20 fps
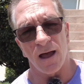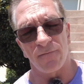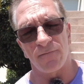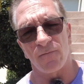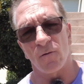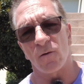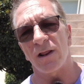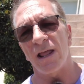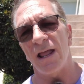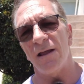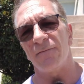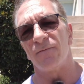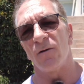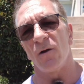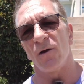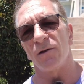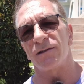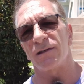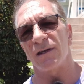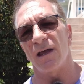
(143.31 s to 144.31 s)
48
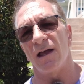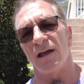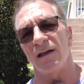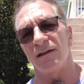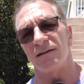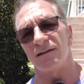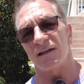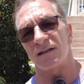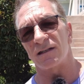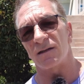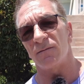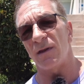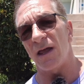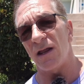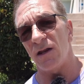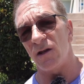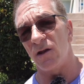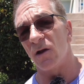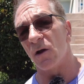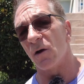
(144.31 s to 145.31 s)
volt system
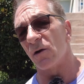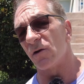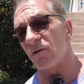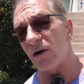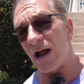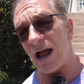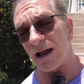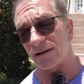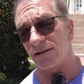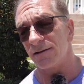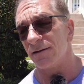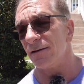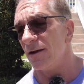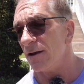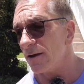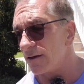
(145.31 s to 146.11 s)
that you can go direct.